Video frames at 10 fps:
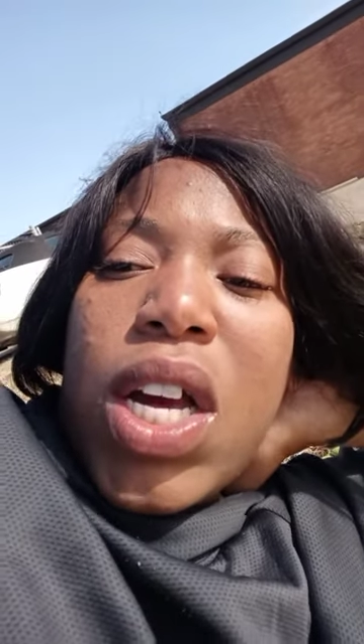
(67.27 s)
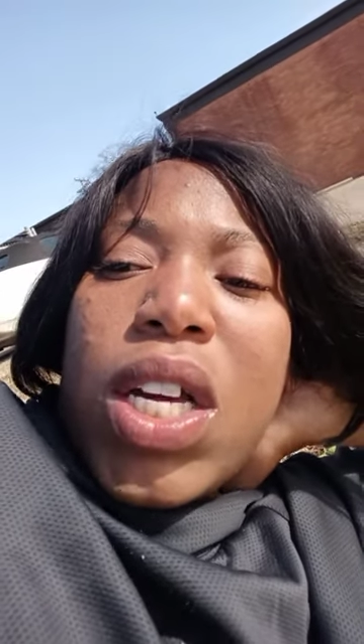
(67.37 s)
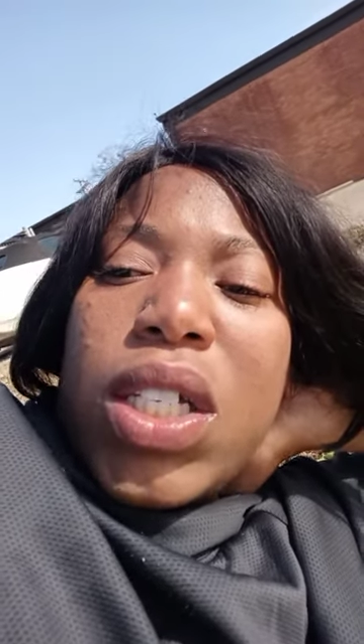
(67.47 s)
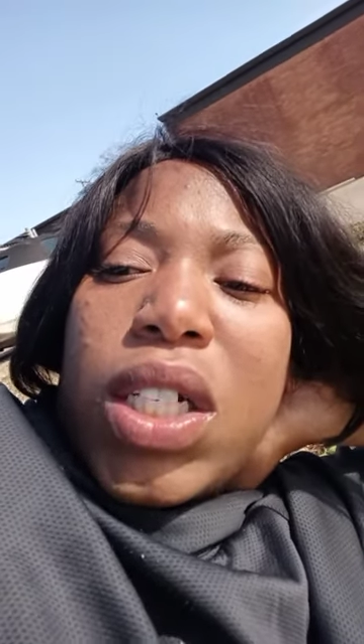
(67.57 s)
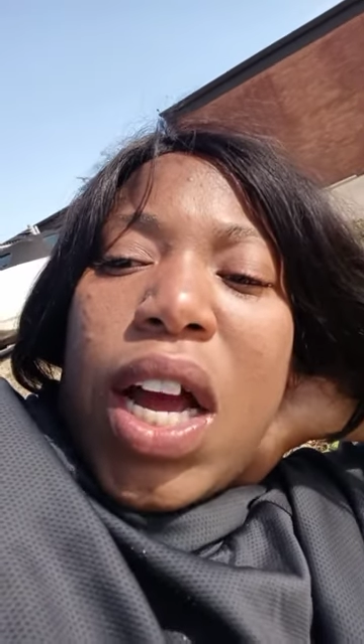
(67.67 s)

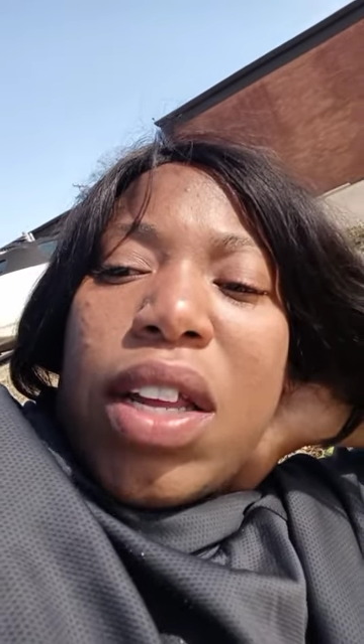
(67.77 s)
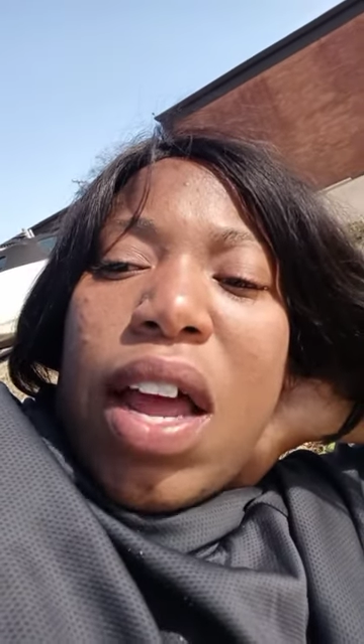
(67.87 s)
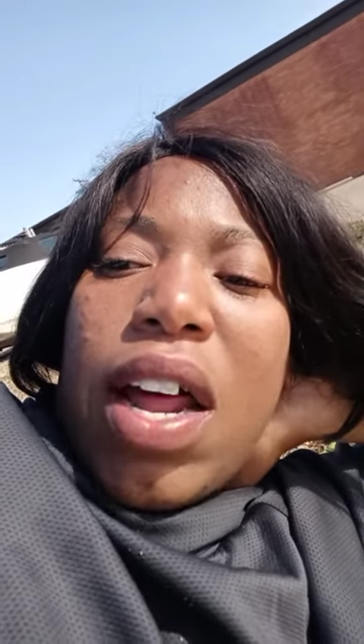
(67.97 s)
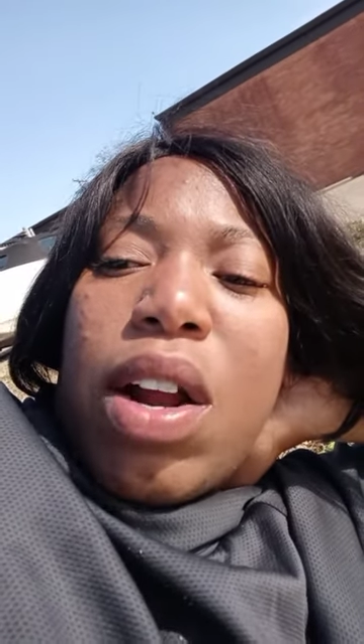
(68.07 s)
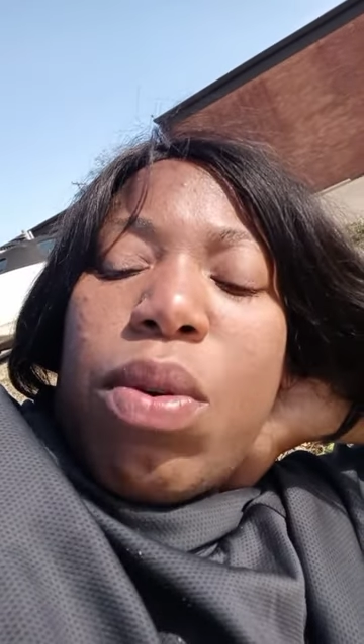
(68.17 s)
since y'all
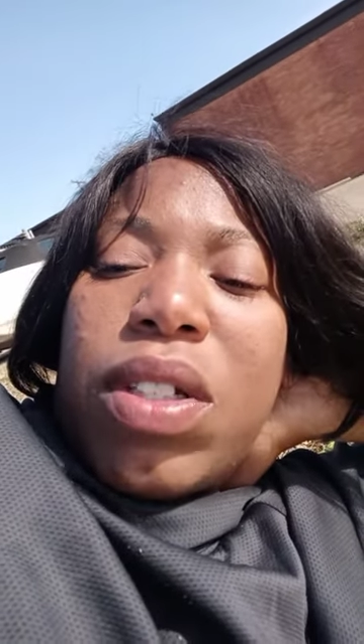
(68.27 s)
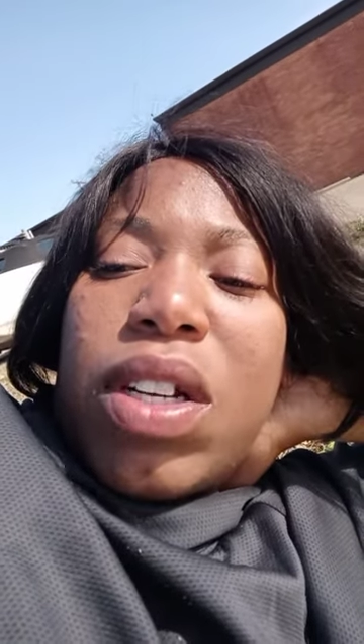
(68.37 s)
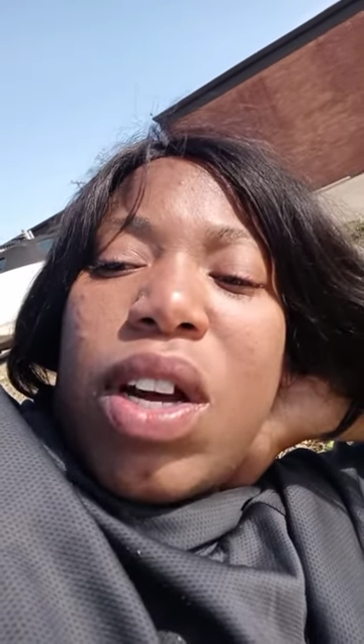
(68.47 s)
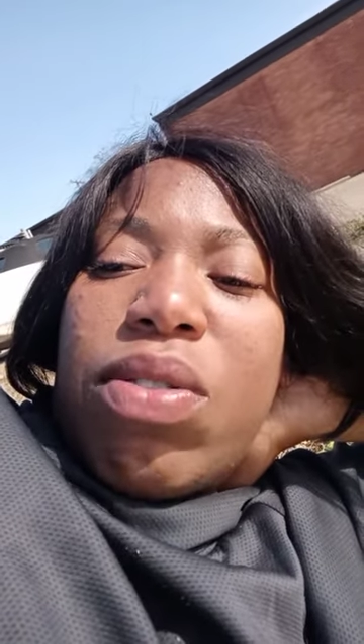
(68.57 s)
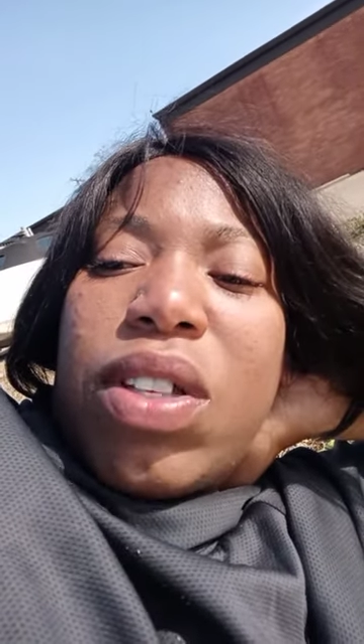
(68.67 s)
thought it was
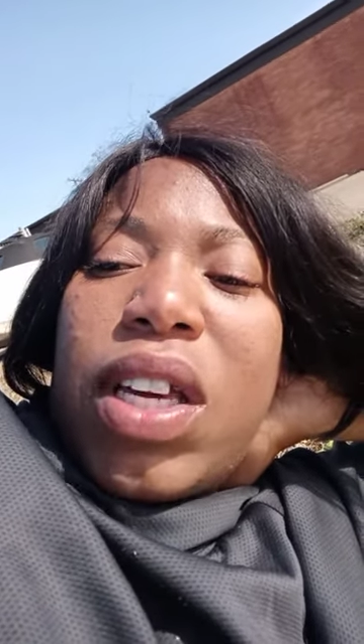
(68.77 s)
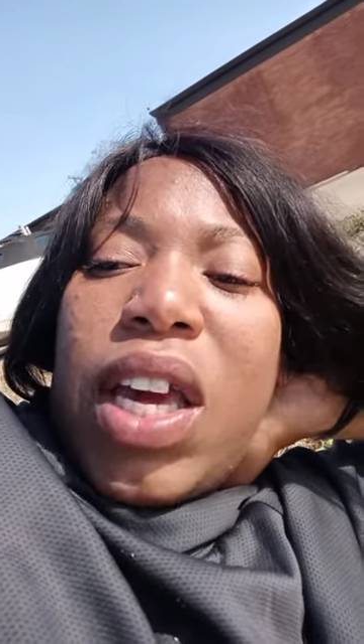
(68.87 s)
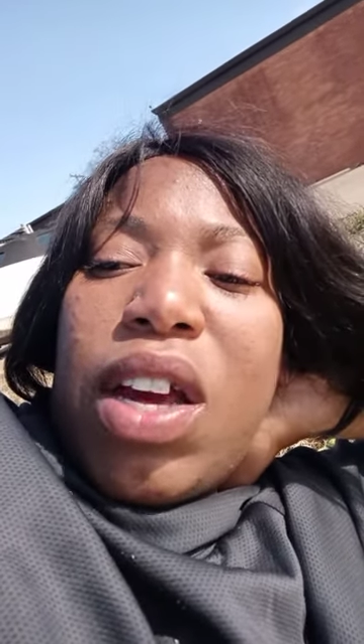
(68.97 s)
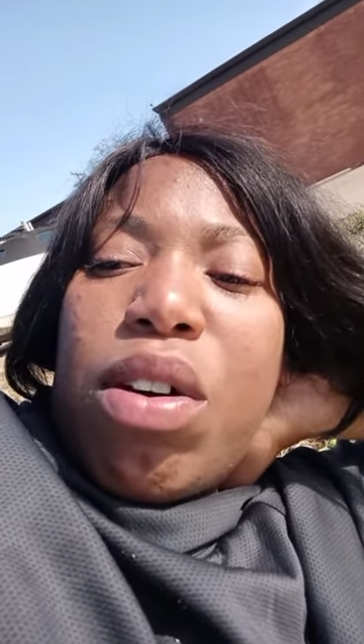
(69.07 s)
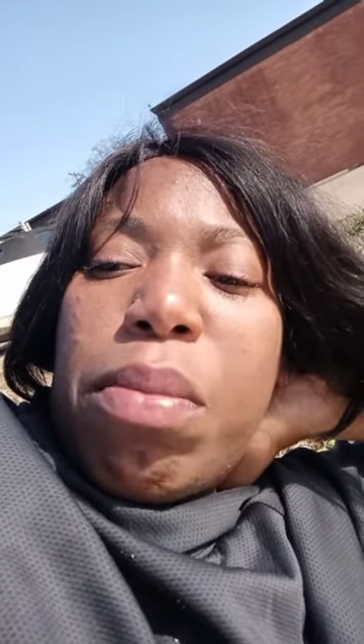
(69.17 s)
enough to
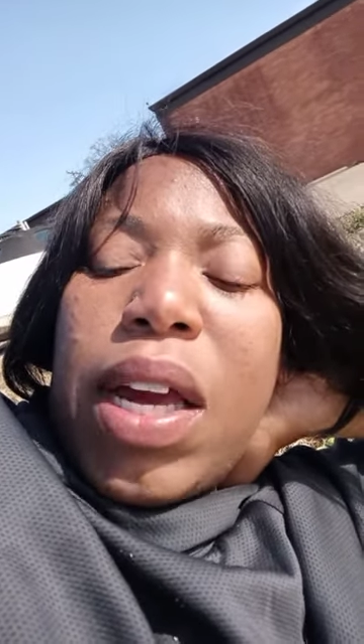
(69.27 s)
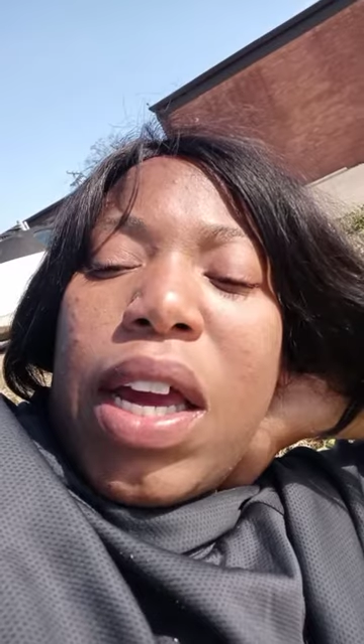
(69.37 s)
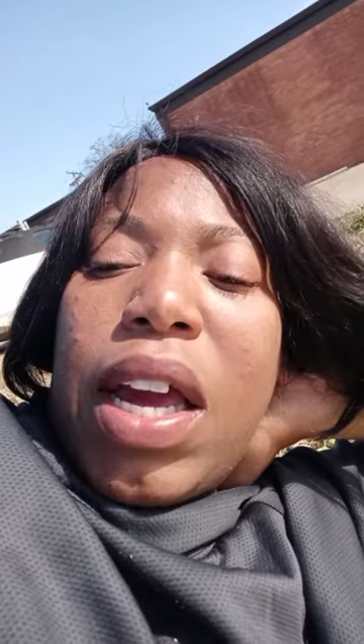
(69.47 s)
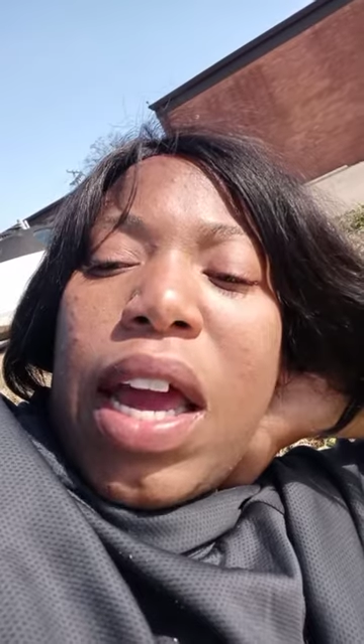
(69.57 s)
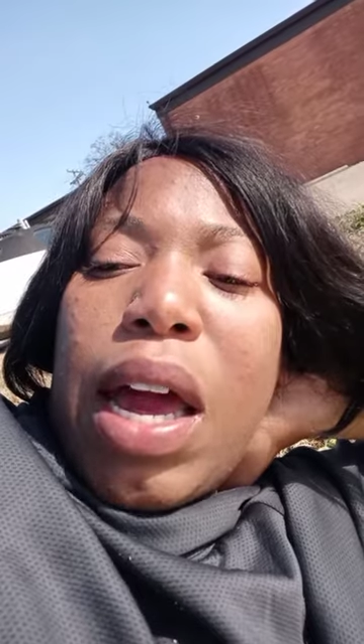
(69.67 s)
kill
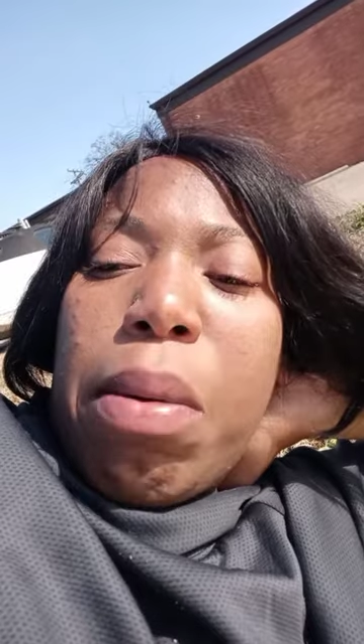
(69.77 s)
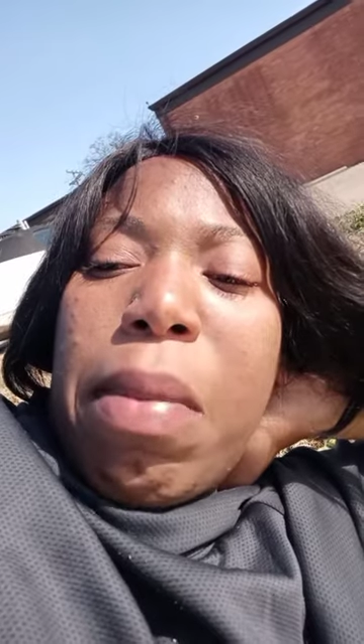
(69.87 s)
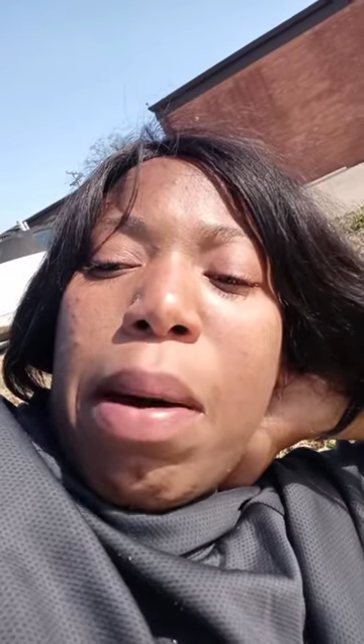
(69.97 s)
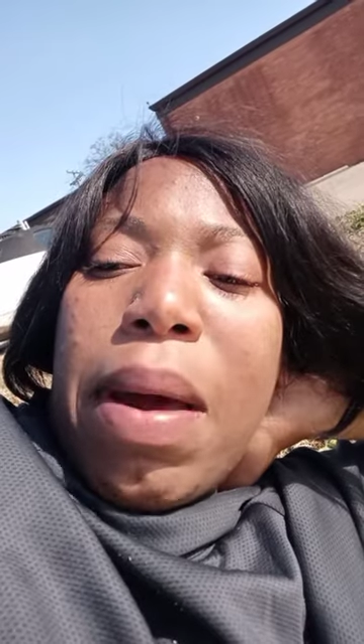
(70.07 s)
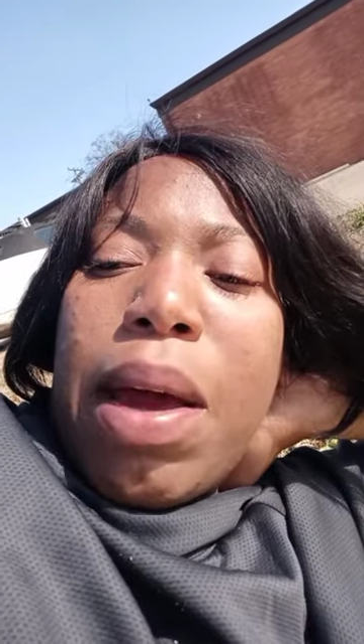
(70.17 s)
me and
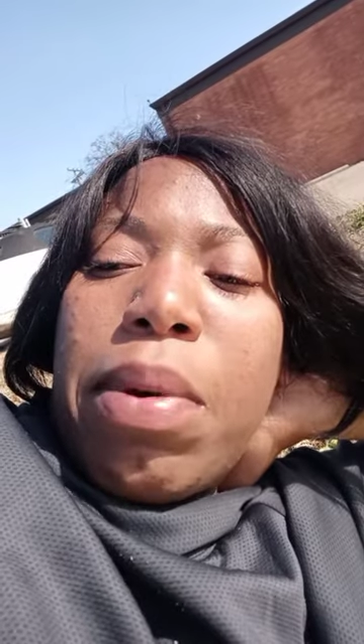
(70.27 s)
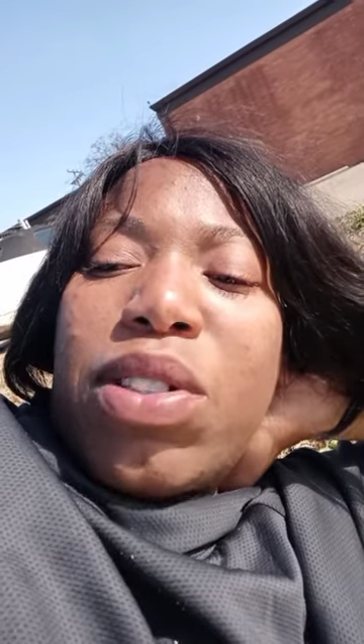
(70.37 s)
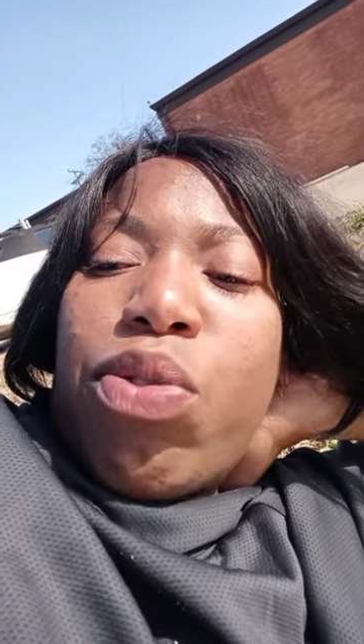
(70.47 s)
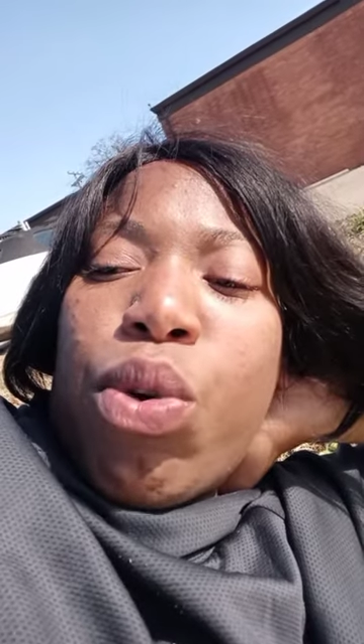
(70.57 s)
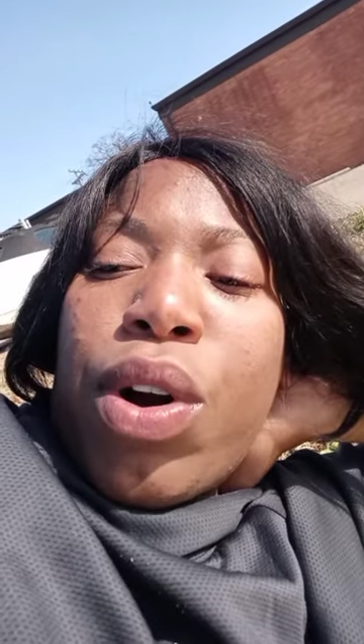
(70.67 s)
my babies
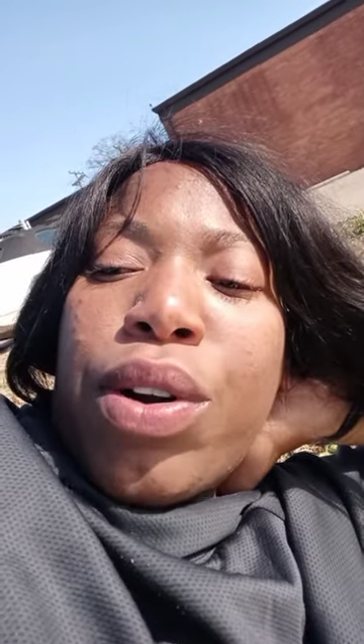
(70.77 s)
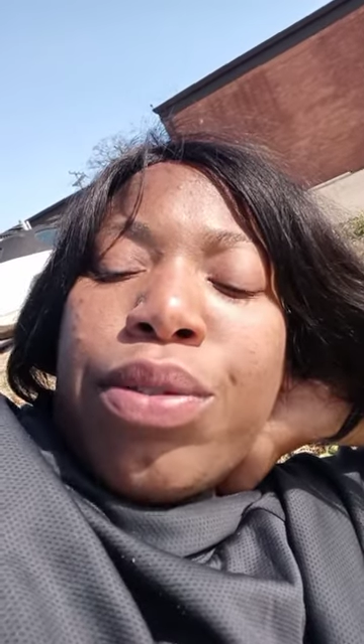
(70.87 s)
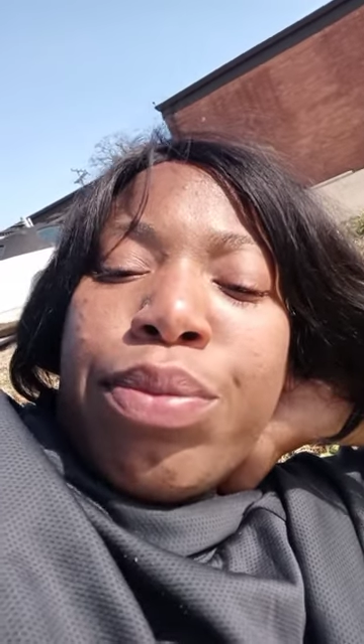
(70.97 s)
for.